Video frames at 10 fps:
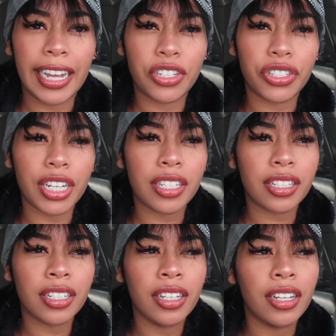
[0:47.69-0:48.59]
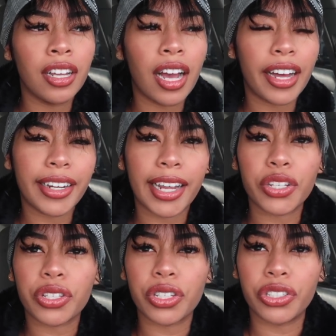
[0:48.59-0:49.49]
It's just a
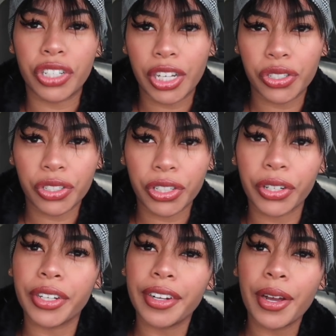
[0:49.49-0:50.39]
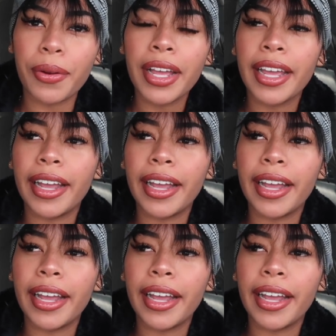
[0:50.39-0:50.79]
nice gesture, you know?